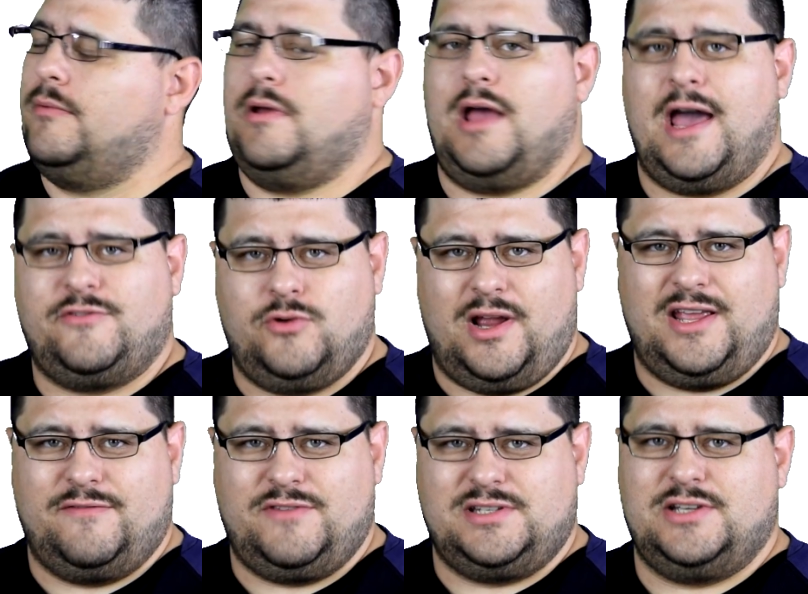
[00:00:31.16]
after I
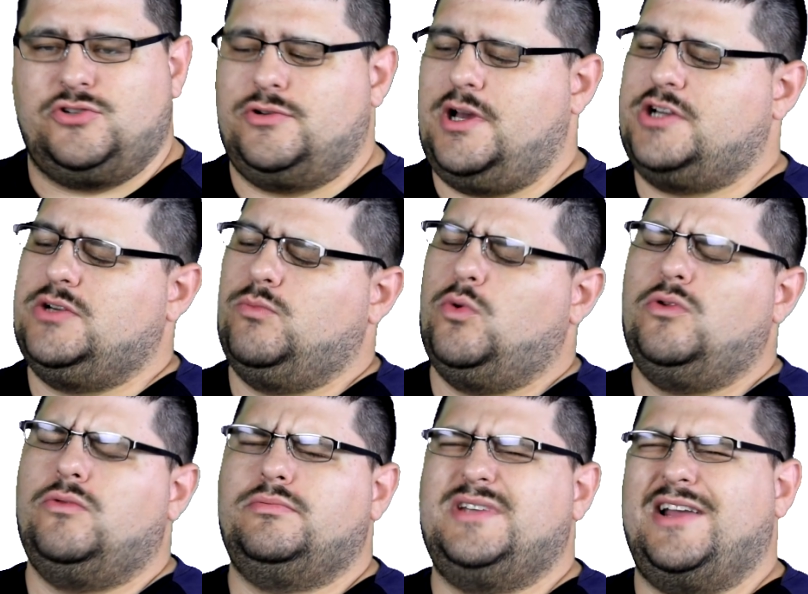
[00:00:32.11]
give this introduction,
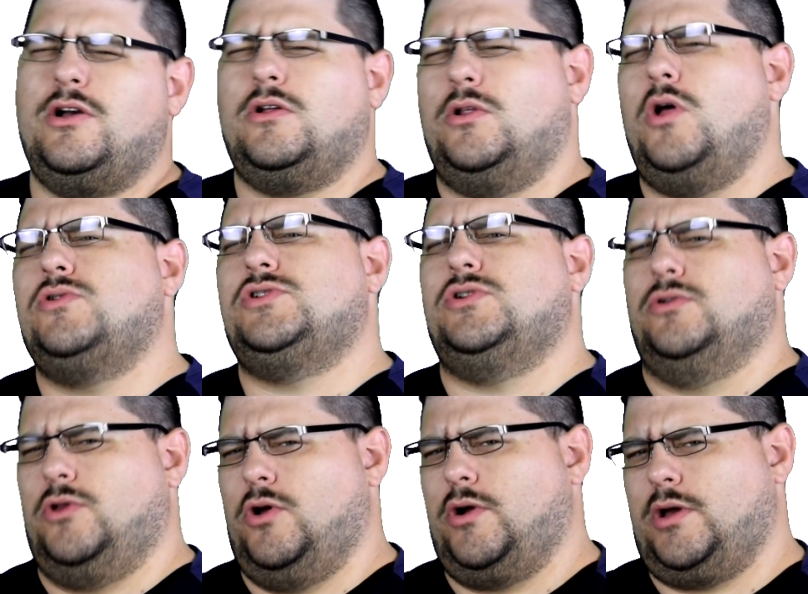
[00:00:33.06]
we'll take a closer
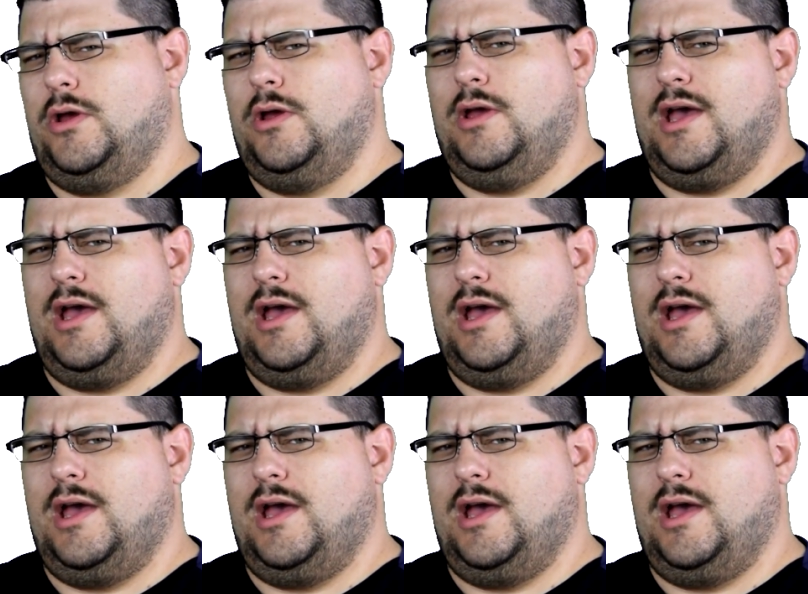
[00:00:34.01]
look